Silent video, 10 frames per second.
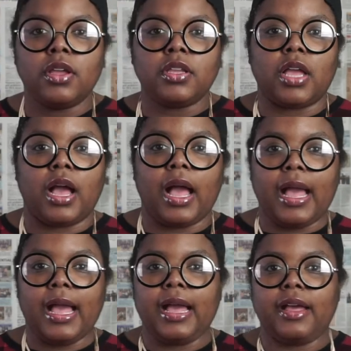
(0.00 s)
Y'all, I
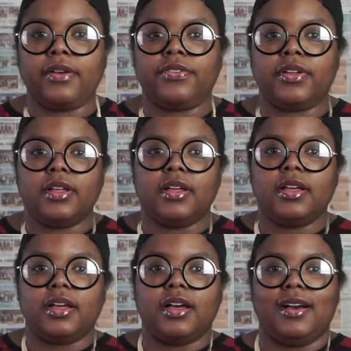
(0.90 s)
have
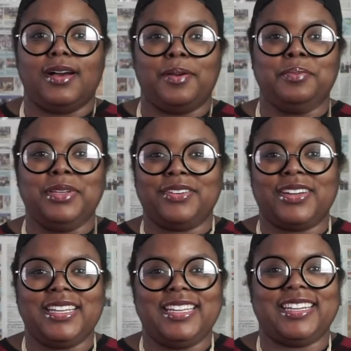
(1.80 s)
a mirror
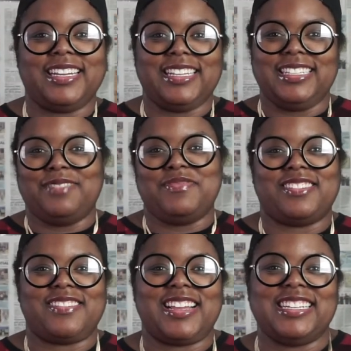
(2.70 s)
here and then a
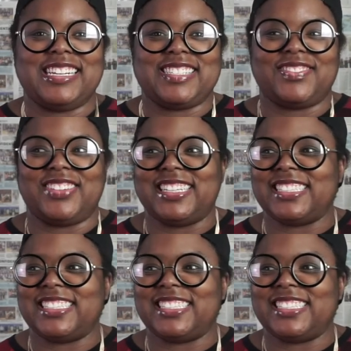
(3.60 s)
mirror right here as well.